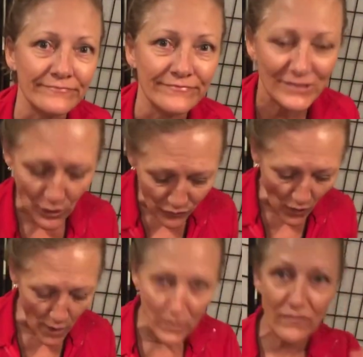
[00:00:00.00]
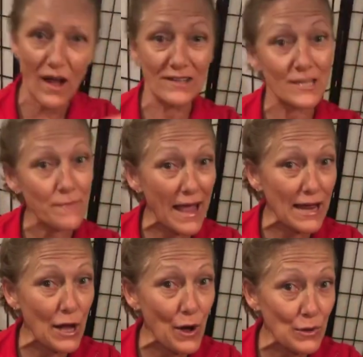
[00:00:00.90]
So far we've got
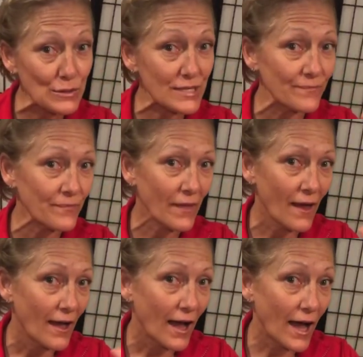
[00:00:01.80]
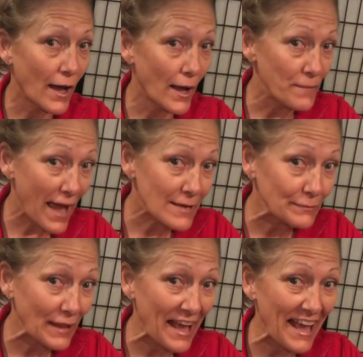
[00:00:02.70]
tomatoes,
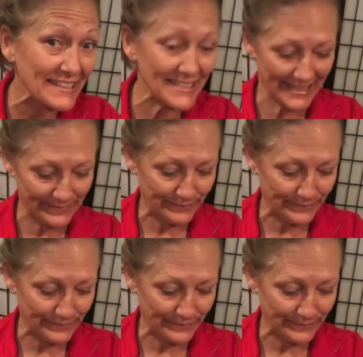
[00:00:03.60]
eggplant,